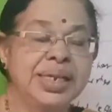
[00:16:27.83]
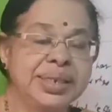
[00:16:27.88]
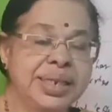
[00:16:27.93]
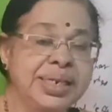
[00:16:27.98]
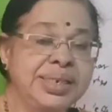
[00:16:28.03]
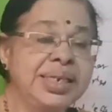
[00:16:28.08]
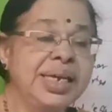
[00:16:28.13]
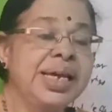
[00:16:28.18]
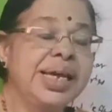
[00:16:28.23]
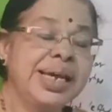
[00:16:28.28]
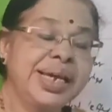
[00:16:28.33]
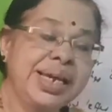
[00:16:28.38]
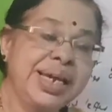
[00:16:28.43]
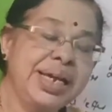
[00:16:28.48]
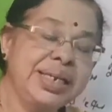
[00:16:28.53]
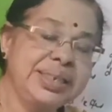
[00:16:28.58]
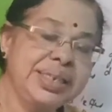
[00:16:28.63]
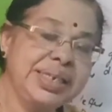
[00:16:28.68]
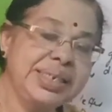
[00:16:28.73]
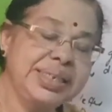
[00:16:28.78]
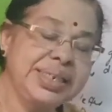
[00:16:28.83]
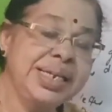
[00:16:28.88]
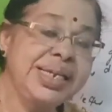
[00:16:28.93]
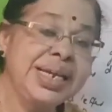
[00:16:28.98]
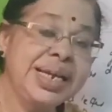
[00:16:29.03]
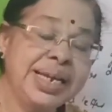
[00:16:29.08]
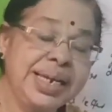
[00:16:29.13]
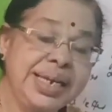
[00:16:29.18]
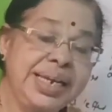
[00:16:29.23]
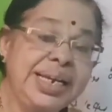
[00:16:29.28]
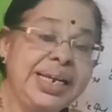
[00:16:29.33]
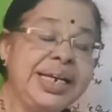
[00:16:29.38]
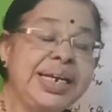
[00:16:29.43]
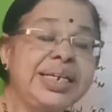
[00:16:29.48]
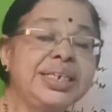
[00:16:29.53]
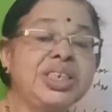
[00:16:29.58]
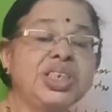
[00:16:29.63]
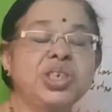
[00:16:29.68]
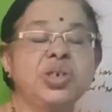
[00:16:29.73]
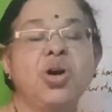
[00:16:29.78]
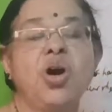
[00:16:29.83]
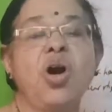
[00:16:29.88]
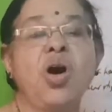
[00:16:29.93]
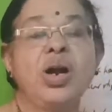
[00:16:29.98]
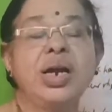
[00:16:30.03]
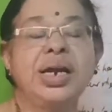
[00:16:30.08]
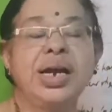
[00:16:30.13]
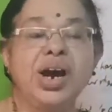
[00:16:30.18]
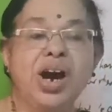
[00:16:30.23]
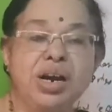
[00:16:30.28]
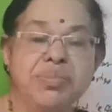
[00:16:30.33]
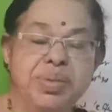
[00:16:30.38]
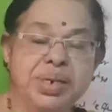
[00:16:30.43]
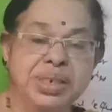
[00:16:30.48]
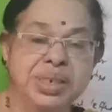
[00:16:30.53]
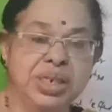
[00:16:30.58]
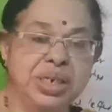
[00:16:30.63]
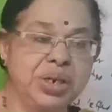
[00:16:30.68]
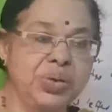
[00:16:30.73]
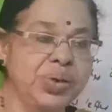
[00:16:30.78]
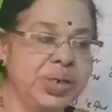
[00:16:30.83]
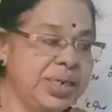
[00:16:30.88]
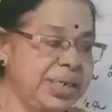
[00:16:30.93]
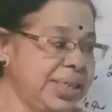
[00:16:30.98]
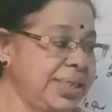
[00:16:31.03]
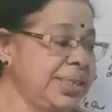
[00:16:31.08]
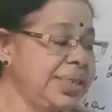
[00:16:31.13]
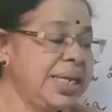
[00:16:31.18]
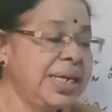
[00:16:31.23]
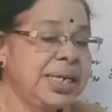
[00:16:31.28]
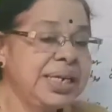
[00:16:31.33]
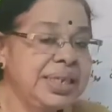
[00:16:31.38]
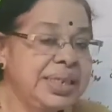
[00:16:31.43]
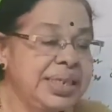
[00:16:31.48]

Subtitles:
That is here there is a interest on government securities.